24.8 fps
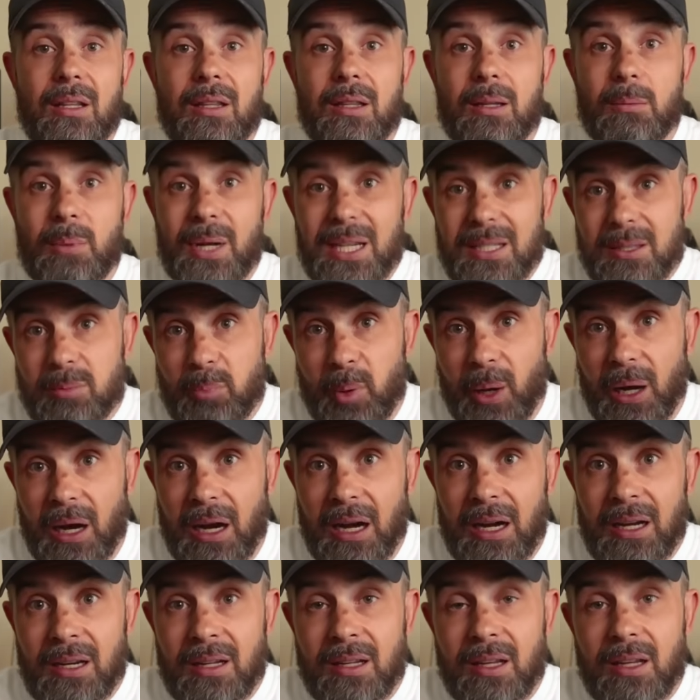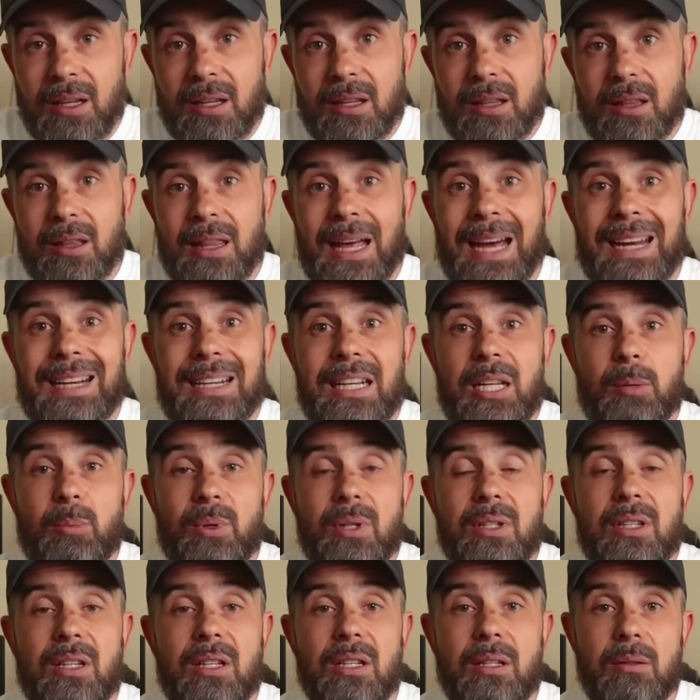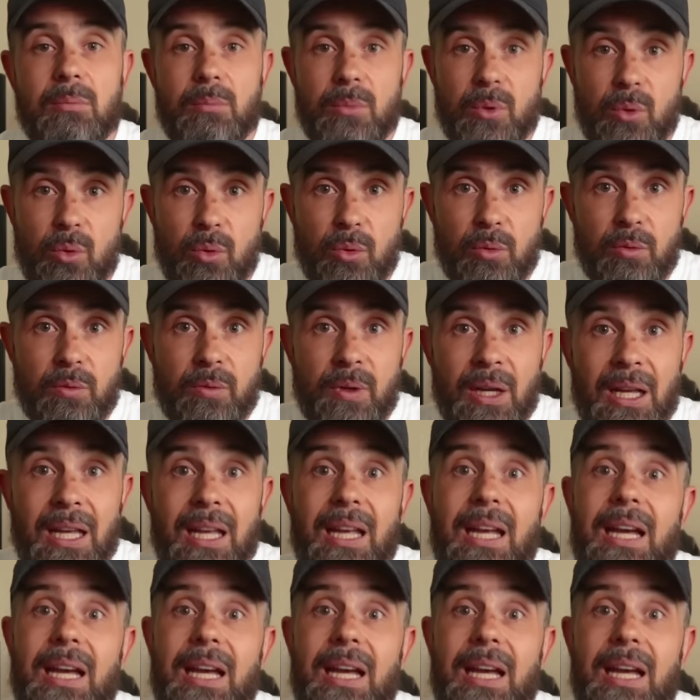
The best part, that limit can move.